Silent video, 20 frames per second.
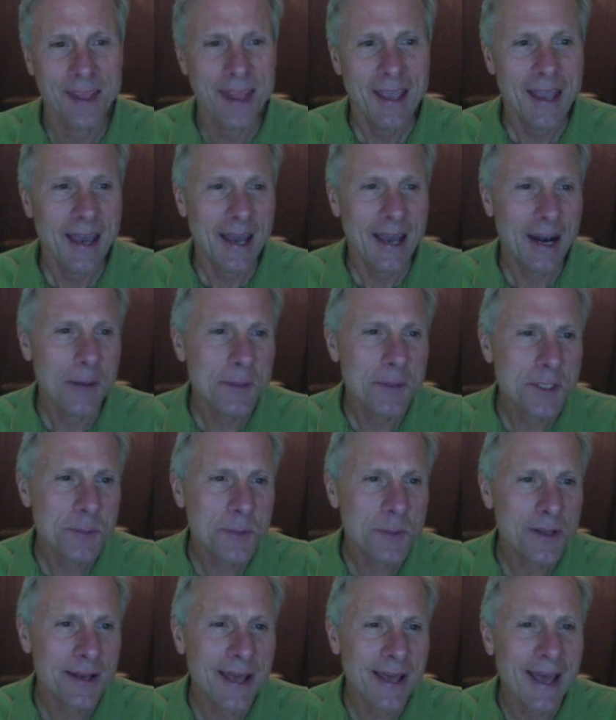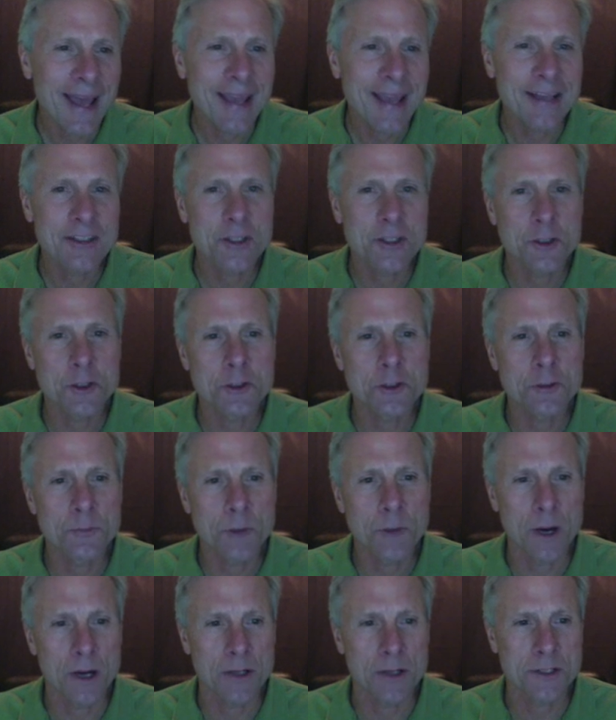And I'm going to split A into 2
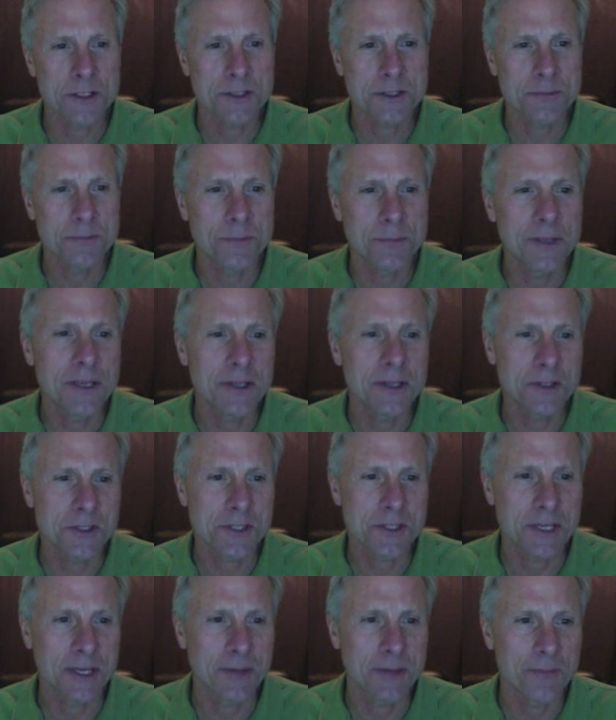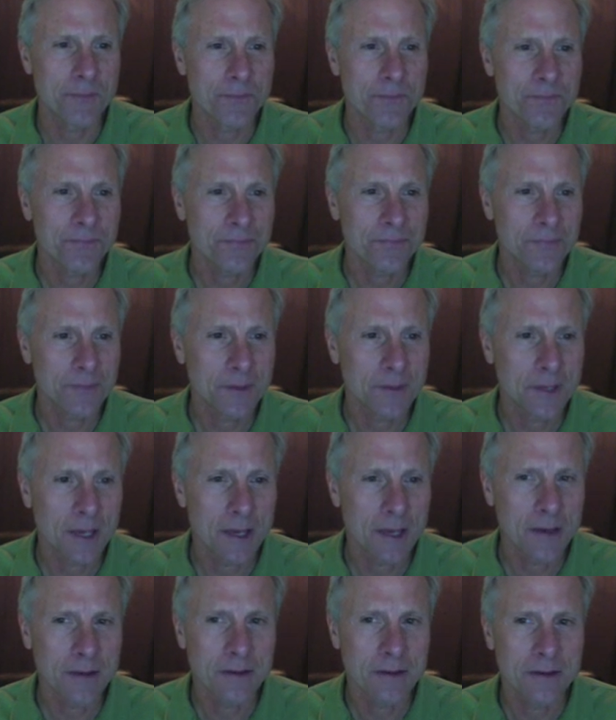parts, B and C.
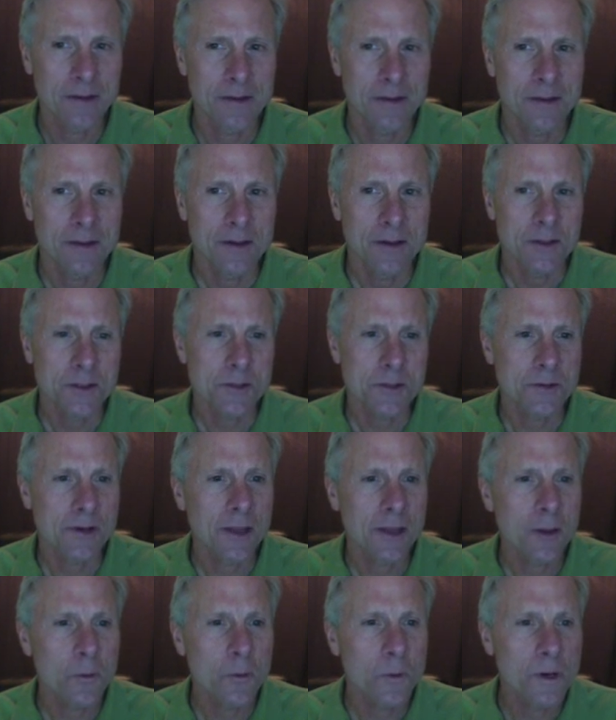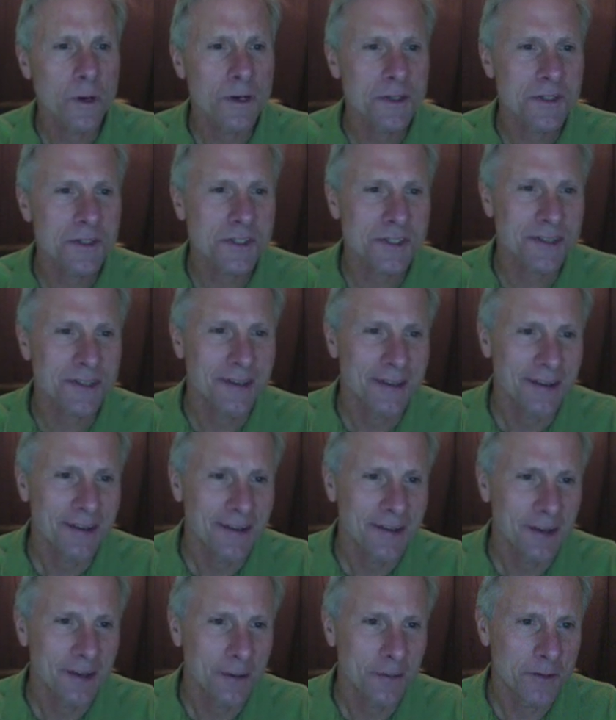Okay. So in other words,
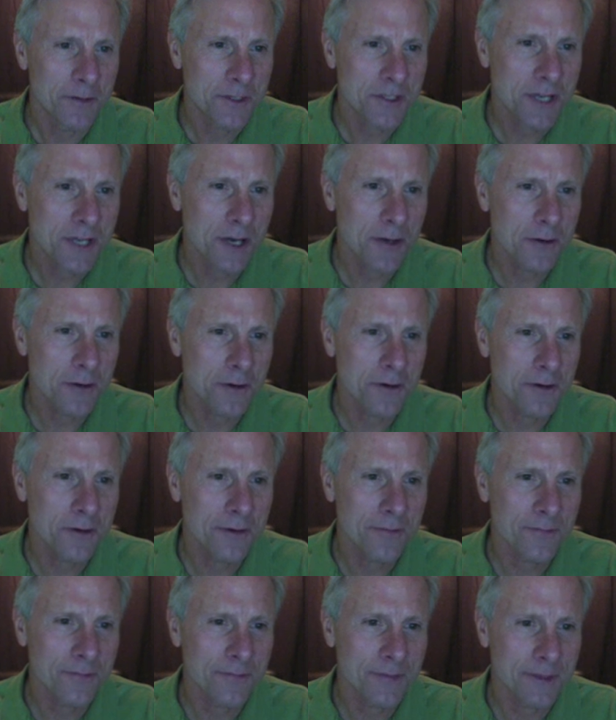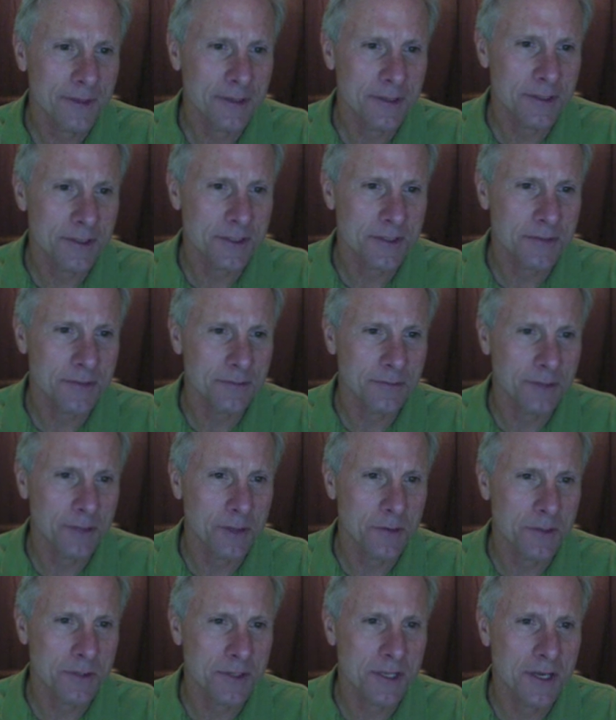this 100
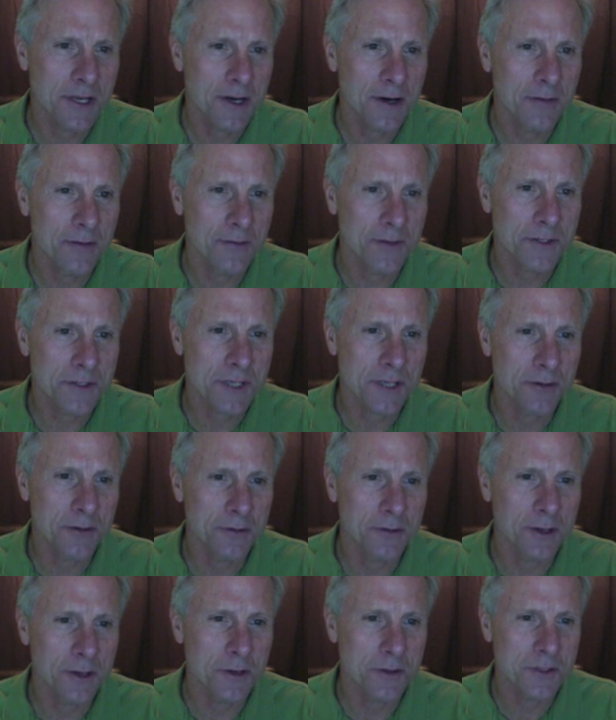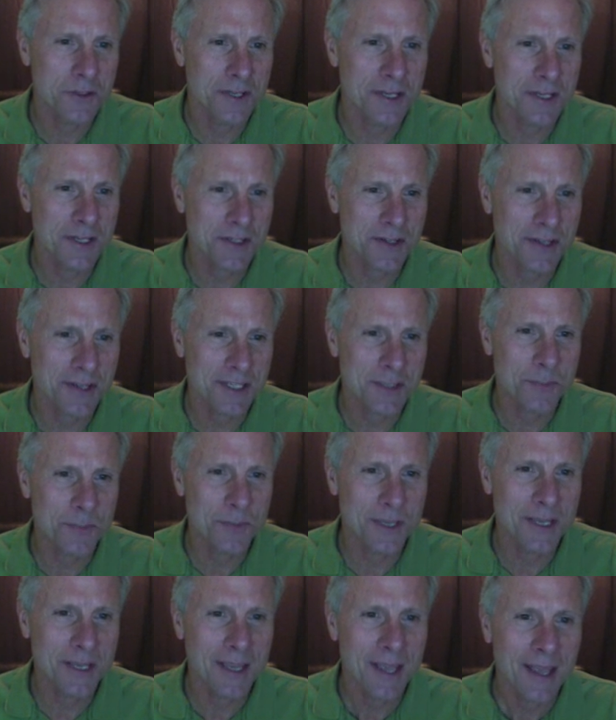goes there, and this 100 goes there. So that's
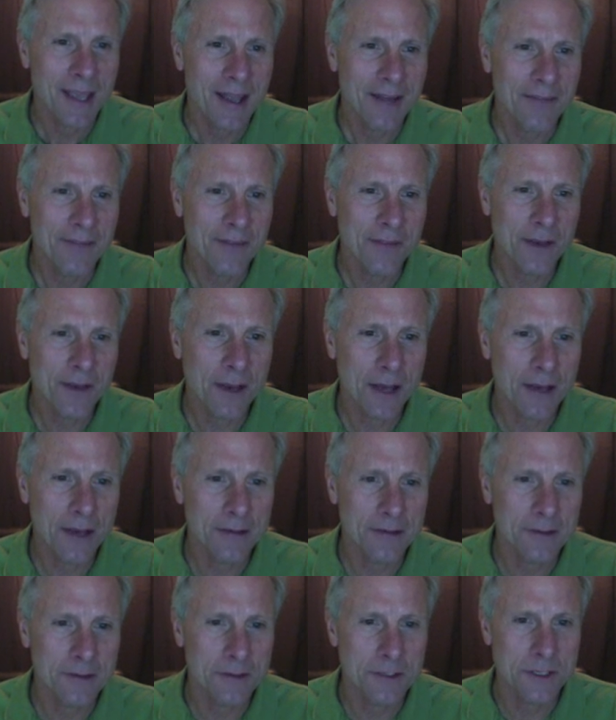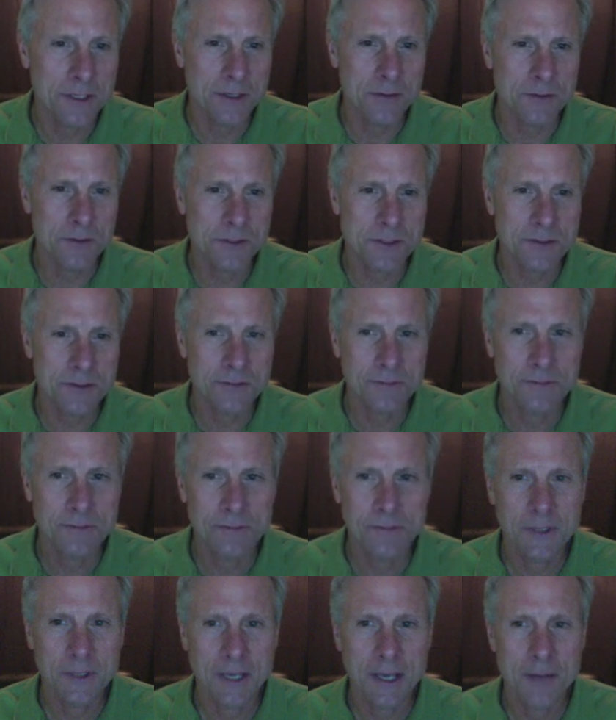B, and then the line continues.
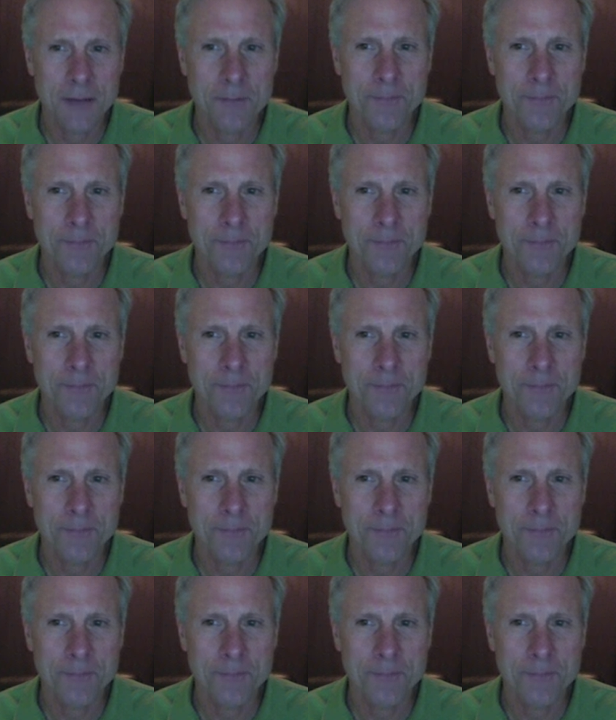Okay.